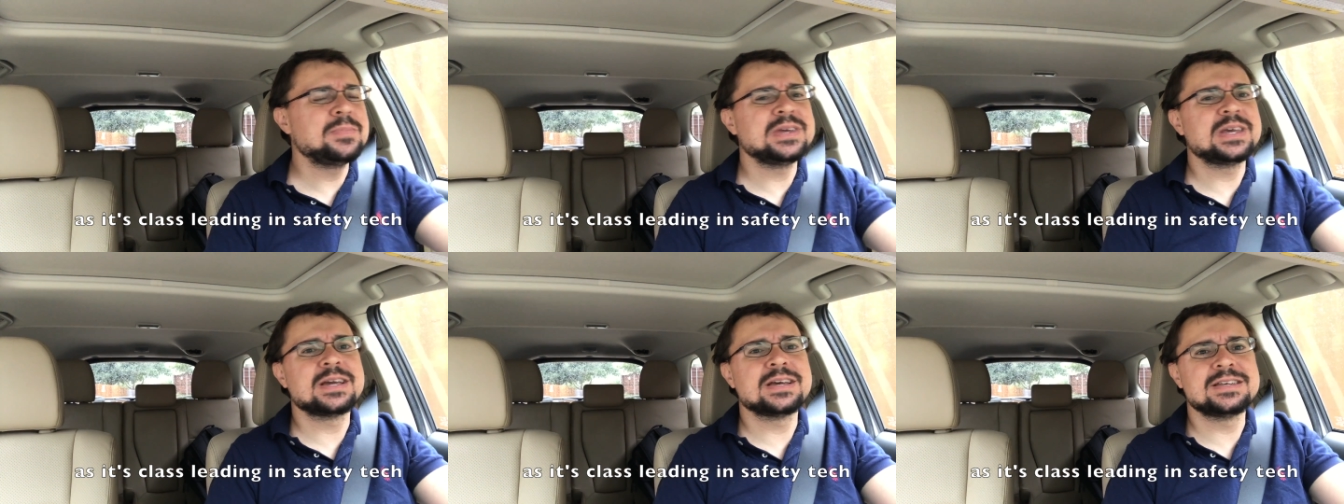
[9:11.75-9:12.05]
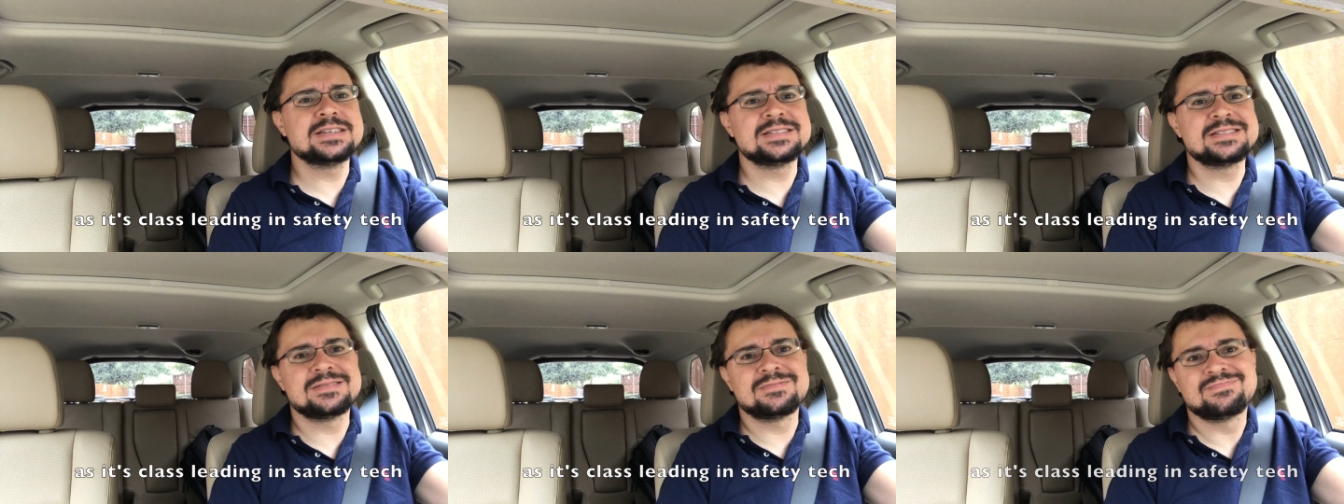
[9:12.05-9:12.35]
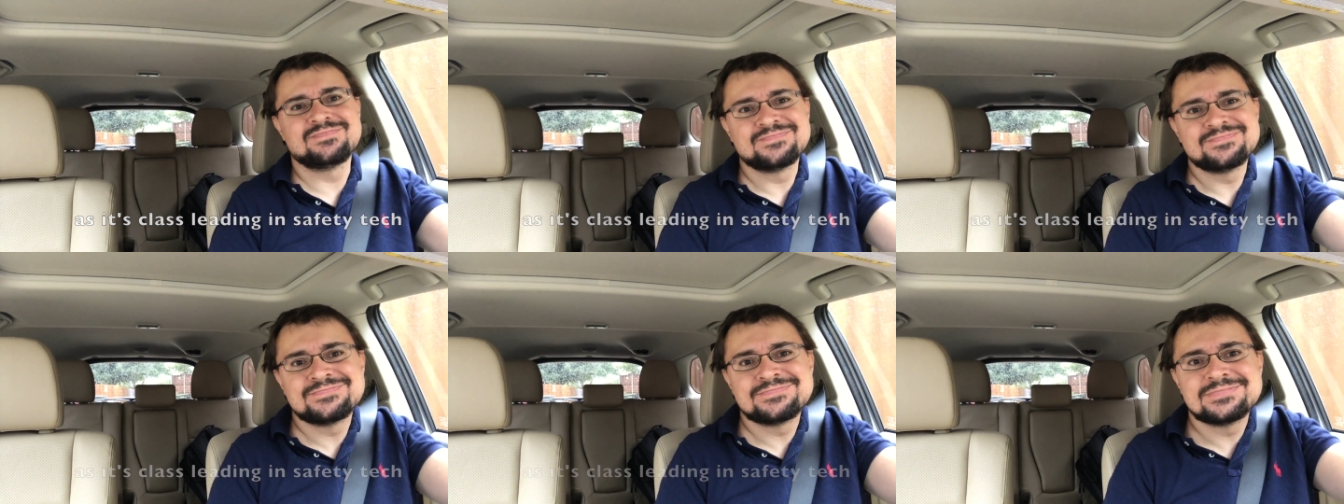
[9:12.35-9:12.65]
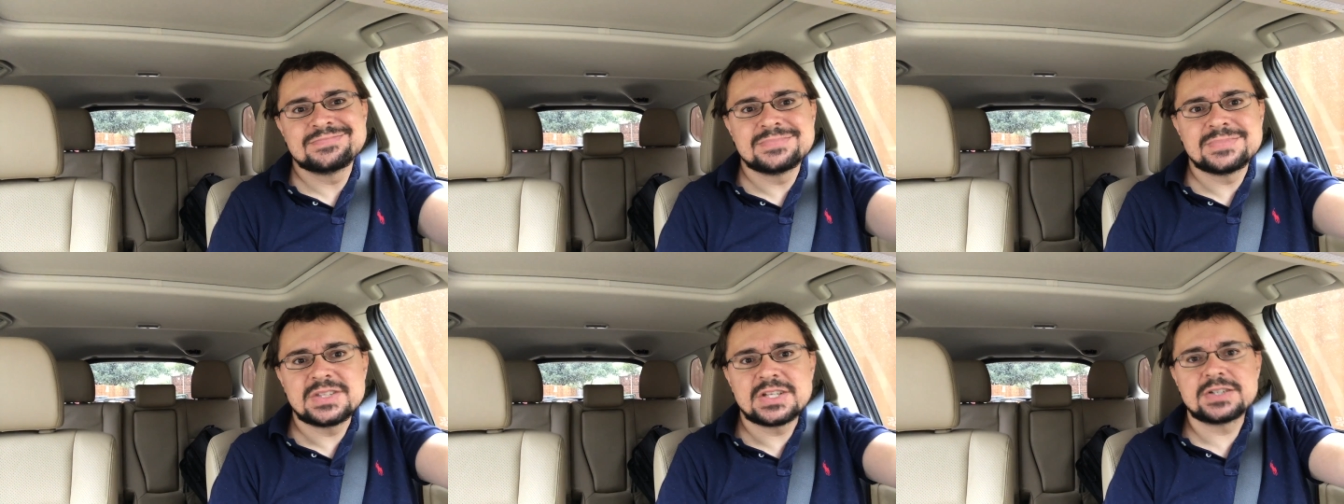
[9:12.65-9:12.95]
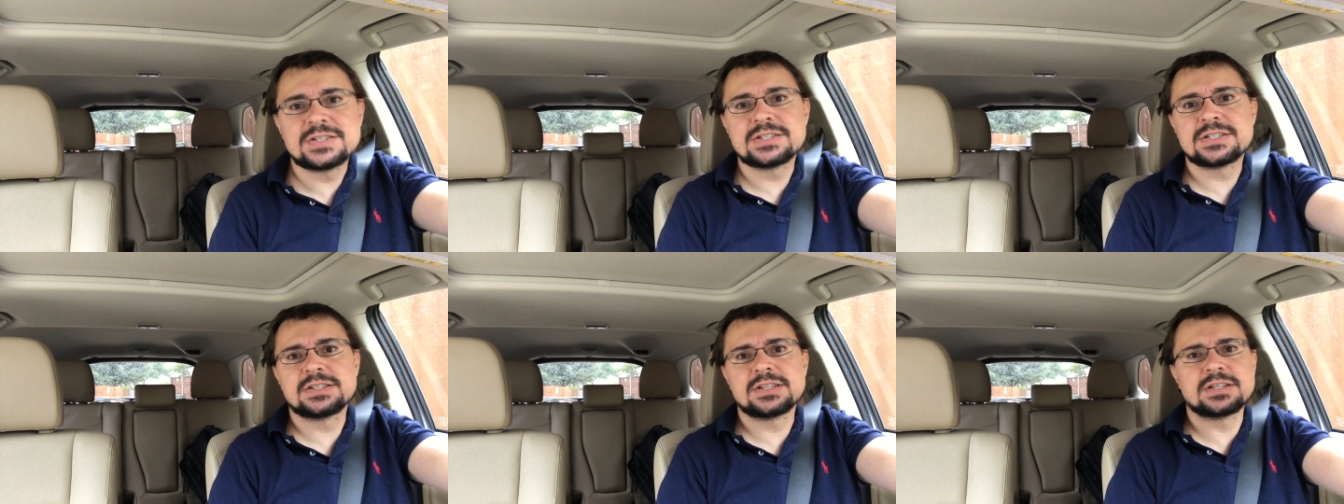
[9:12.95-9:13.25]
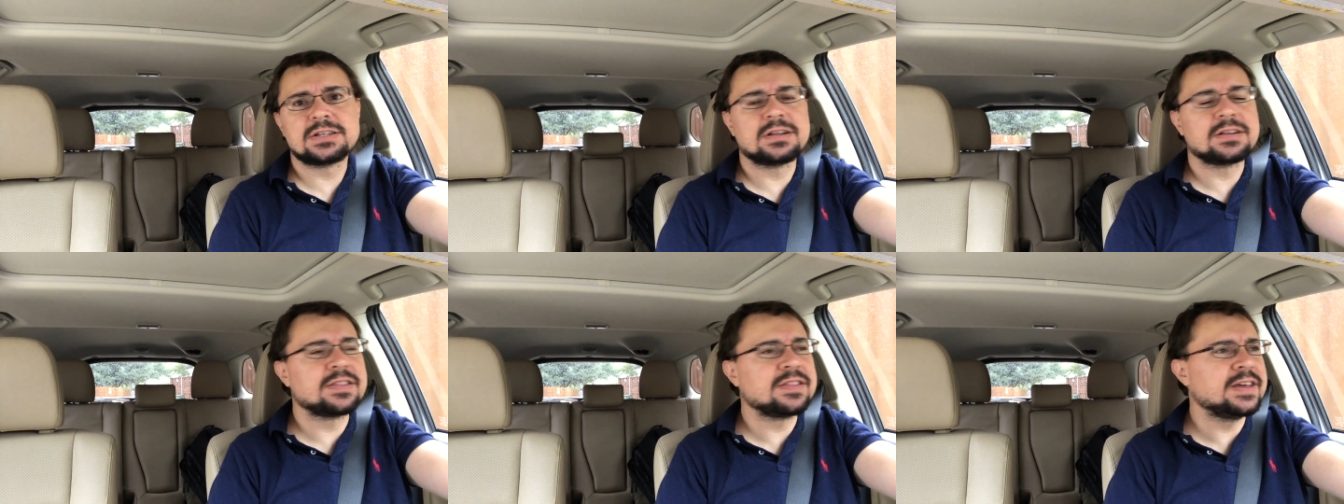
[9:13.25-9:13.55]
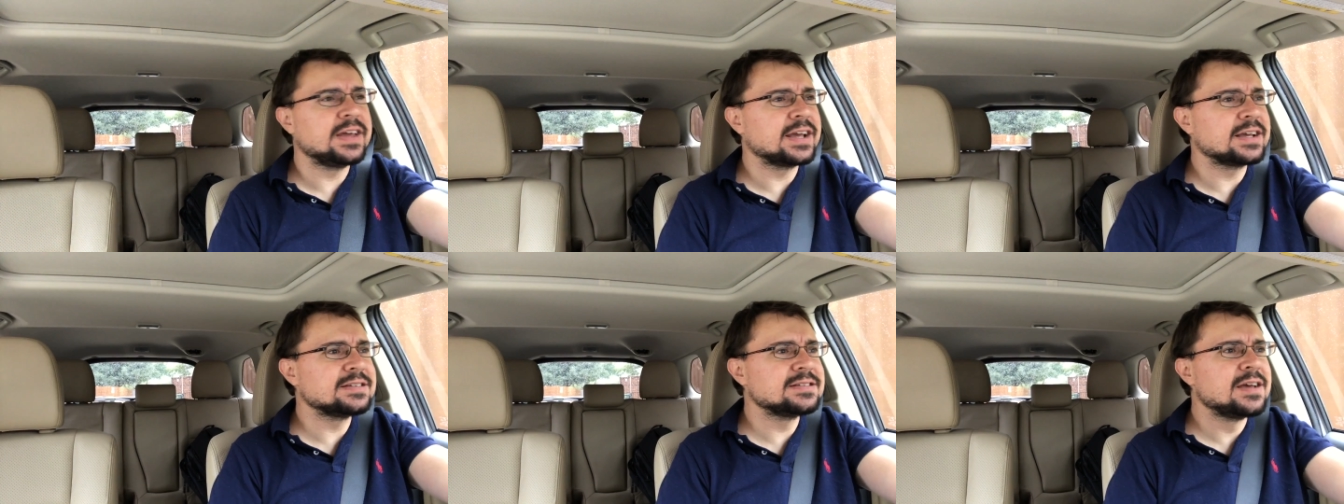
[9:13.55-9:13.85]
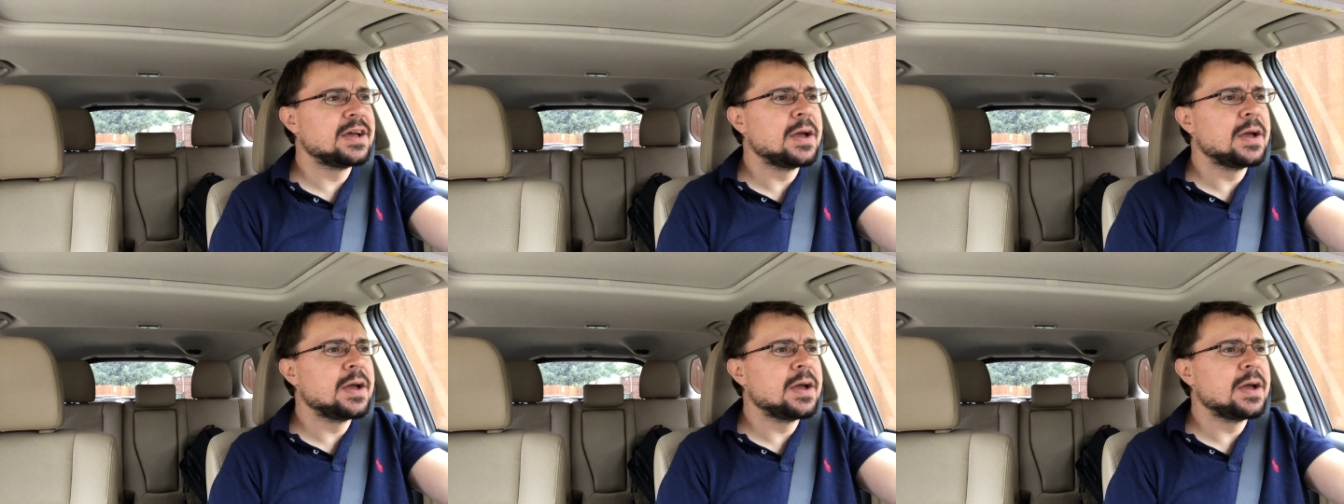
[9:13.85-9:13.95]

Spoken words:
because they're just little things.